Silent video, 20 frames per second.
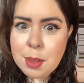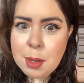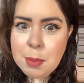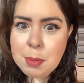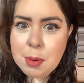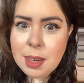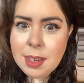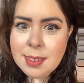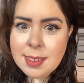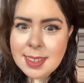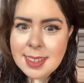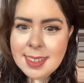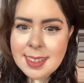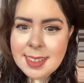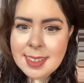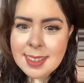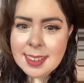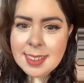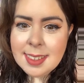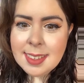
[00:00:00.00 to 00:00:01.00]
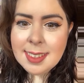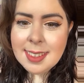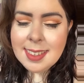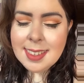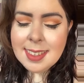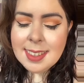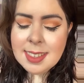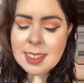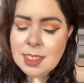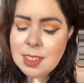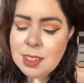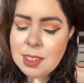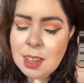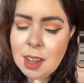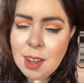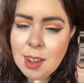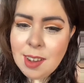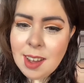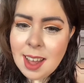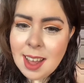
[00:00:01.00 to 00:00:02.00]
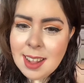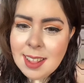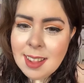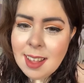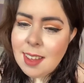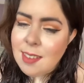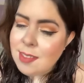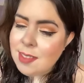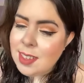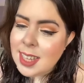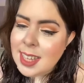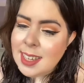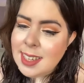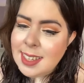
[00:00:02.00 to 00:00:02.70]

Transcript: present. So I love it.